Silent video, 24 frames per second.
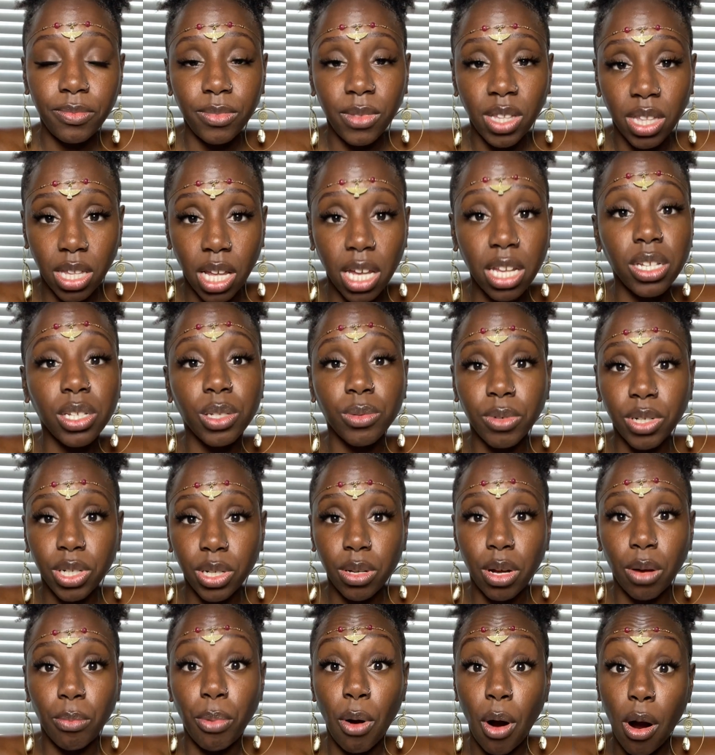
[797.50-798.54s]
That is what
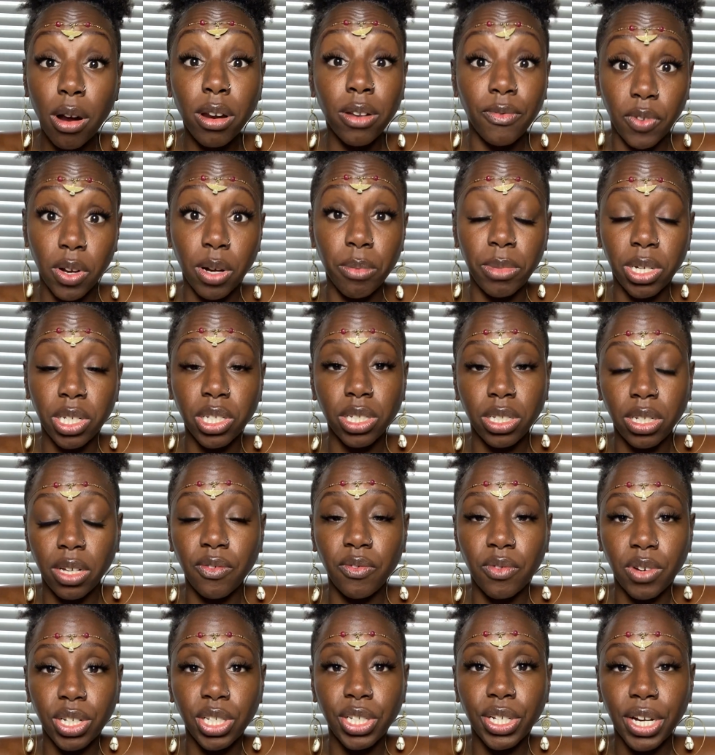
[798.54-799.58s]
part of your mission of
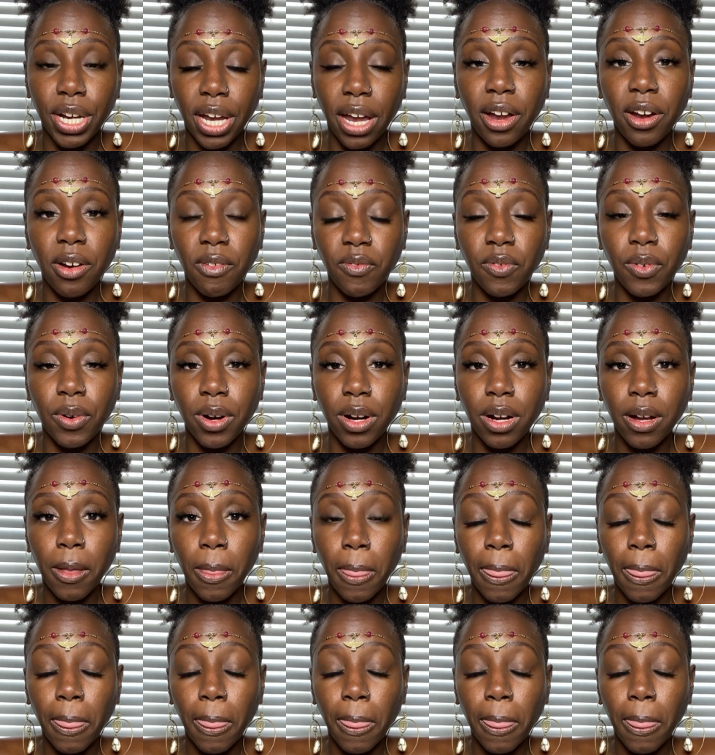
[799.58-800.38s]
what you're here for.